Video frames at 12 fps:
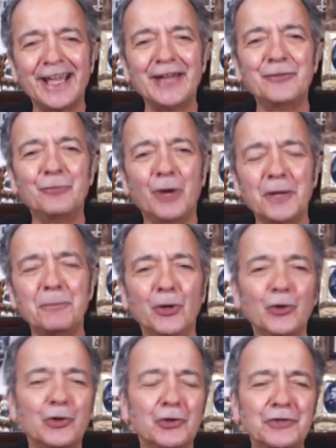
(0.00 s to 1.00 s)
And what did
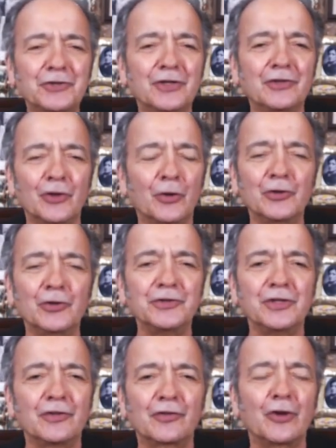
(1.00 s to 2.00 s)
Bill Clinton do?
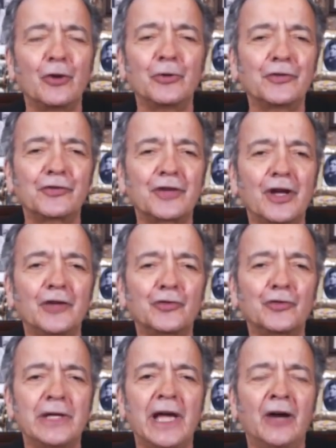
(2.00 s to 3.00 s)
Clinton sold his
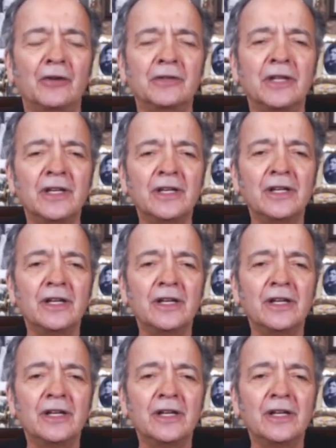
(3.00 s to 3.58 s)
country out,